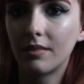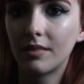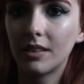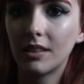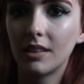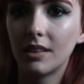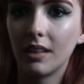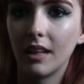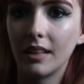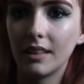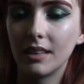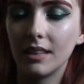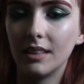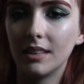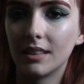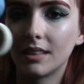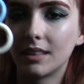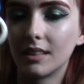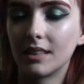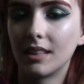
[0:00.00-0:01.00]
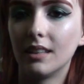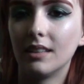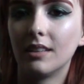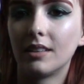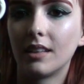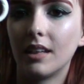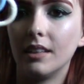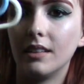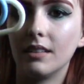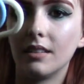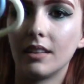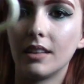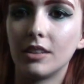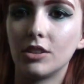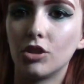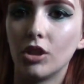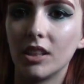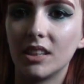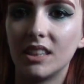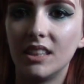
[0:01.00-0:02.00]
I really like these because they look kind of like
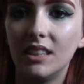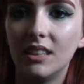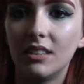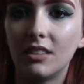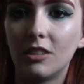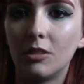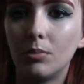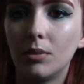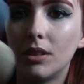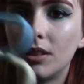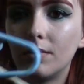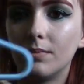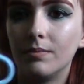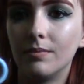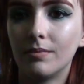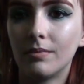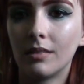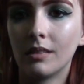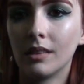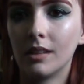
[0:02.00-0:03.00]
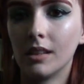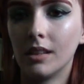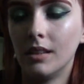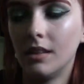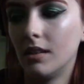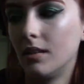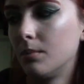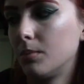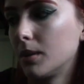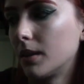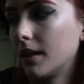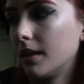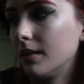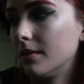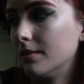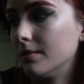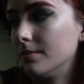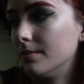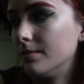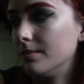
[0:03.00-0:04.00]
dressy a little bit, but
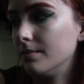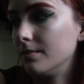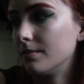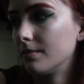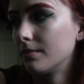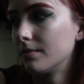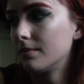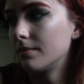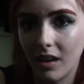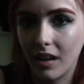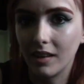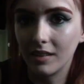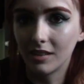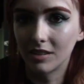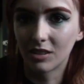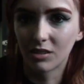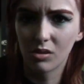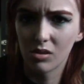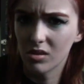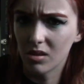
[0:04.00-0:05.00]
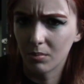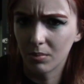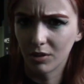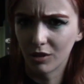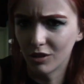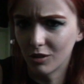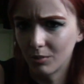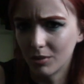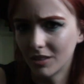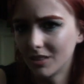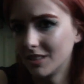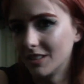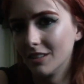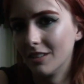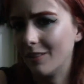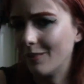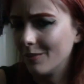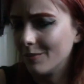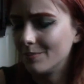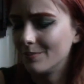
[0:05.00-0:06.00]
then I had to screw it up a little bit, you know.